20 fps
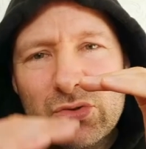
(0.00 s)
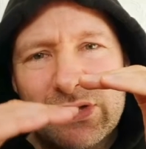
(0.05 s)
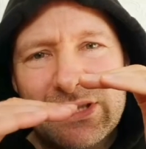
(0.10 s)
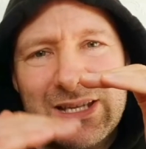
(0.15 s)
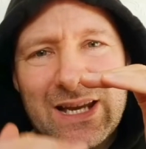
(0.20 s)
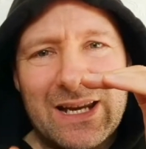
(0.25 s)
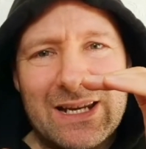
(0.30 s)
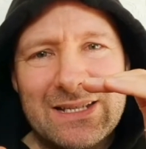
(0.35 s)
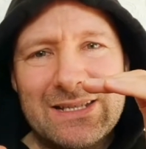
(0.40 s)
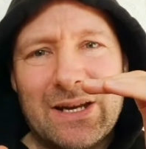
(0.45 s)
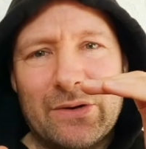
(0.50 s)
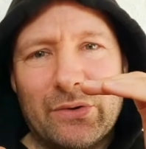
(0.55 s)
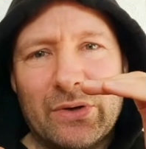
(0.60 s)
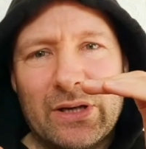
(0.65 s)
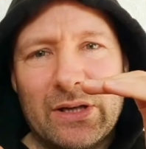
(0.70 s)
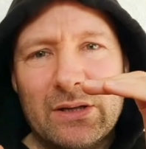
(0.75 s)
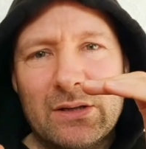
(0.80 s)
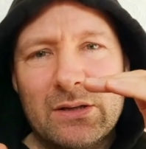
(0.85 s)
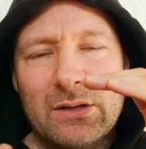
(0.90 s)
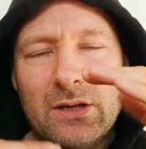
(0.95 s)
you're
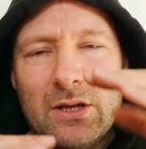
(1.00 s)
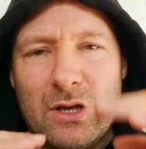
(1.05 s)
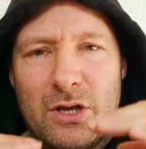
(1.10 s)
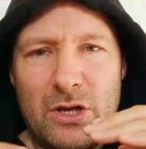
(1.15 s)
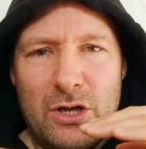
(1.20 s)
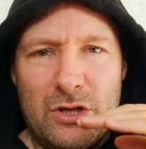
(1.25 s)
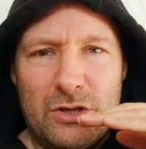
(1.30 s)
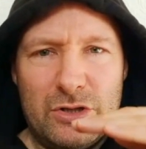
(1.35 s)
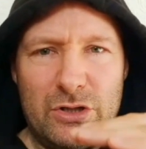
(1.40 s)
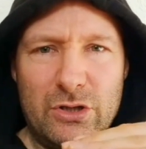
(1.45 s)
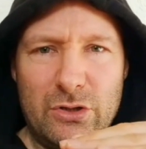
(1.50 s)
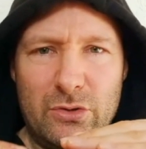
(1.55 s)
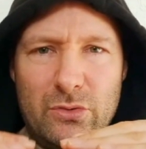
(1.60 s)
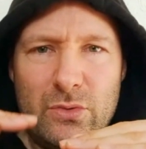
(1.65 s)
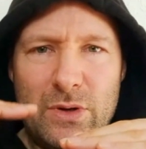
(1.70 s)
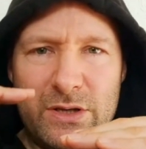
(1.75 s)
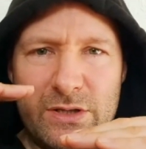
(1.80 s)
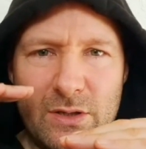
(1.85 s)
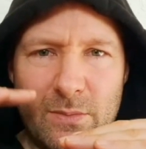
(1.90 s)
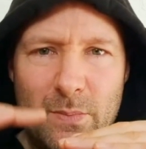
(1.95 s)
secondary.
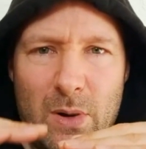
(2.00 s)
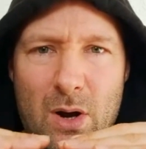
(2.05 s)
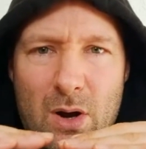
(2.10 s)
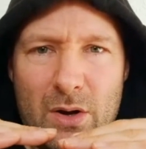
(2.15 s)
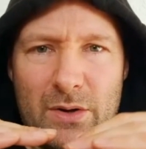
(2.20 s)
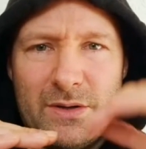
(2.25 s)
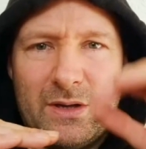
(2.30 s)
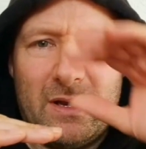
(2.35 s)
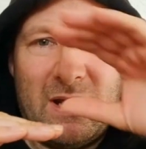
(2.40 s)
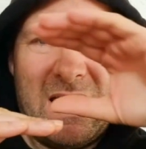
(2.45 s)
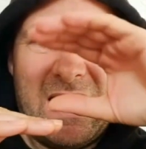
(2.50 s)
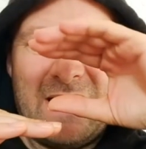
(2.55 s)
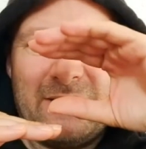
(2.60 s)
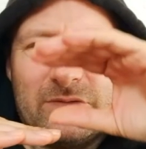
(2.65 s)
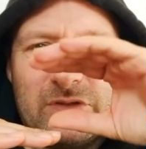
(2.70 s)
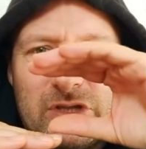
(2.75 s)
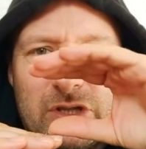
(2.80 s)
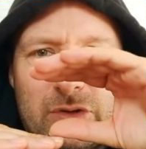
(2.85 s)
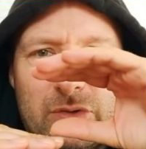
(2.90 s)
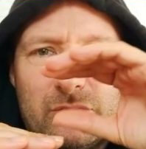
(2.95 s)
You and your partner
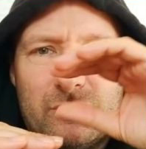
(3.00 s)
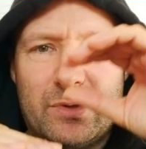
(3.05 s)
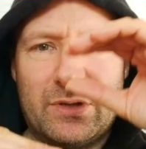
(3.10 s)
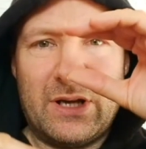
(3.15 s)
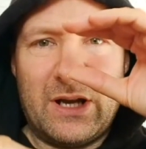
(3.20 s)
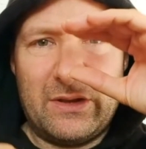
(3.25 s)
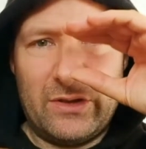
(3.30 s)
have children